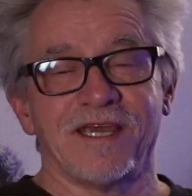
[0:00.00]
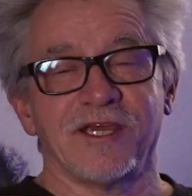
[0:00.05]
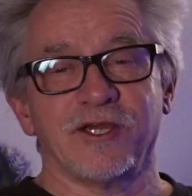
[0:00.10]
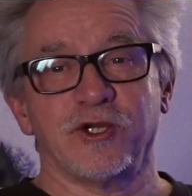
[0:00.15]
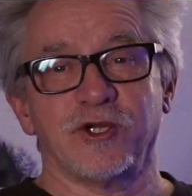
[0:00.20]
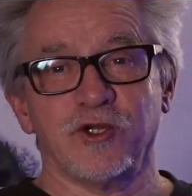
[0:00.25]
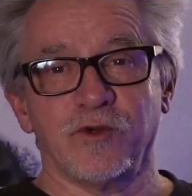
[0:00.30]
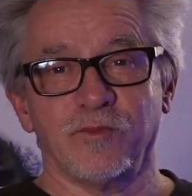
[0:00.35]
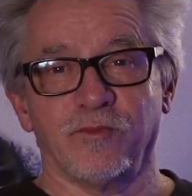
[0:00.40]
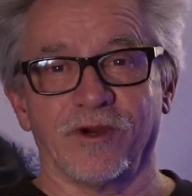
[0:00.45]

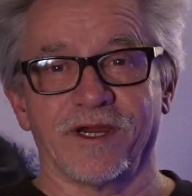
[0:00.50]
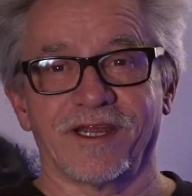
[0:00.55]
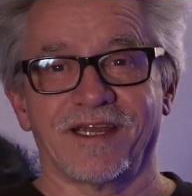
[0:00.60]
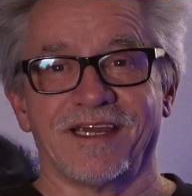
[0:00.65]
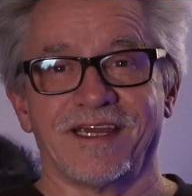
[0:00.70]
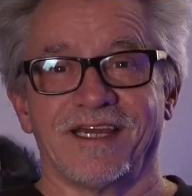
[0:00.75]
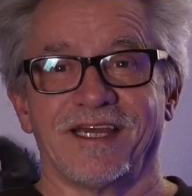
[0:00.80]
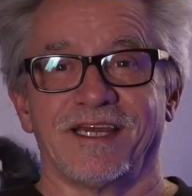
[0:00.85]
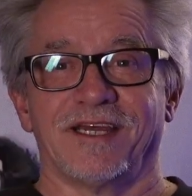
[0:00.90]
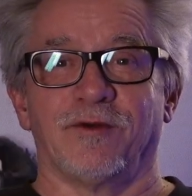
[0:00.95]
Kubrick
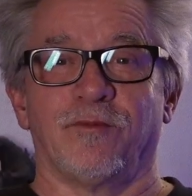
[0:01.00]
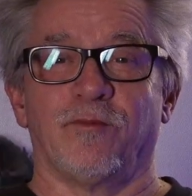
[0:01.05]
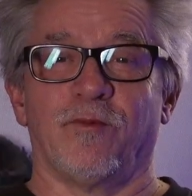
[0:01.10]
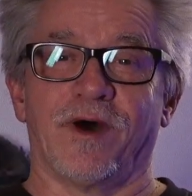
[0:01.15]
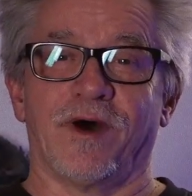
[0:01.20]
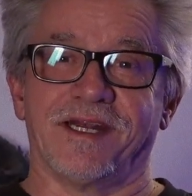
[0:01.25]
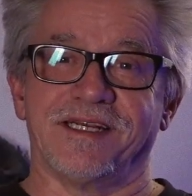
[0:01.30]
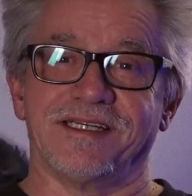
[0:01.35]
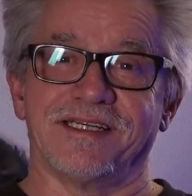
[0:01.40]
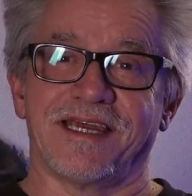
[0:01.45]

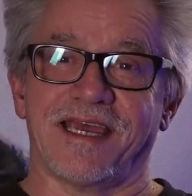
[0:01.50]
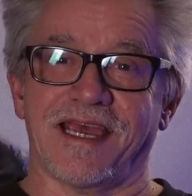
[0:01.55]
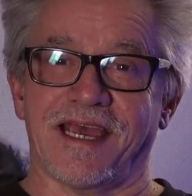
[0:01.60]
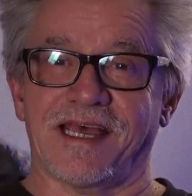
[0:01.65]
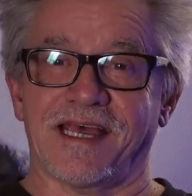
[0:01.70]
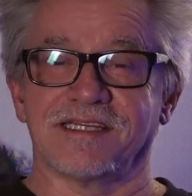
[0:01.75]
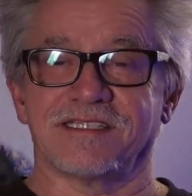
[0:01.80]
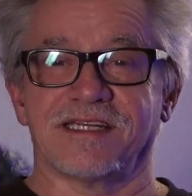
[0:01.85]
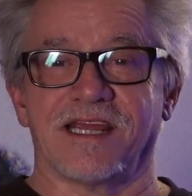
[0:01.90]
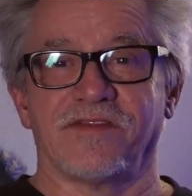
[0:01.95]
wanted to
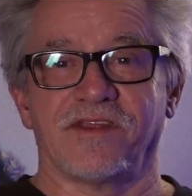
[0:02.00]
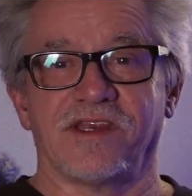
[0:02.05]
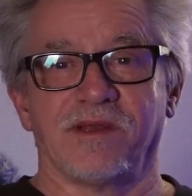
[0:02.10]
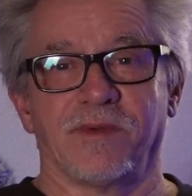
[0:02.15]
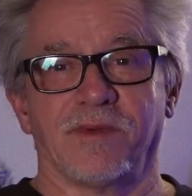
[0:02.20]
cast Anthony